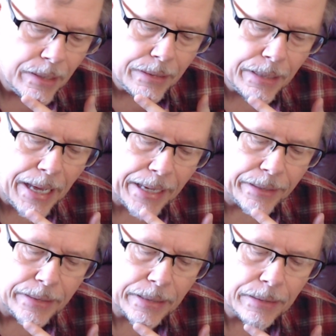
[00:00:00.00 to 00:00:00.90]
And
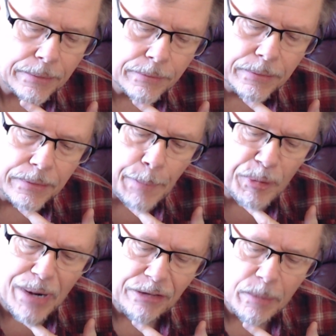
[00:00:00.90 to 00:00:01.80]
Up
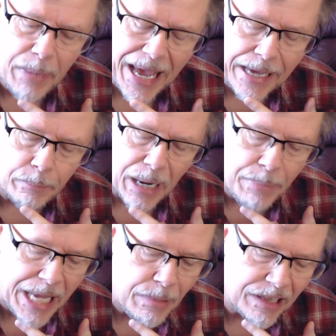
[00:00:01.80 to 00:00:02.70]
Around the Band, My
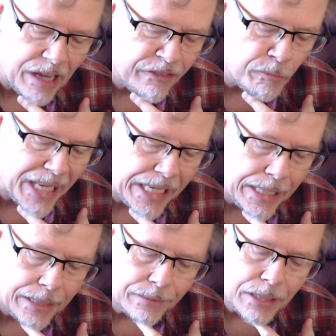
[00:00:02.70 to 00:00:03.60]
Baby Left Me.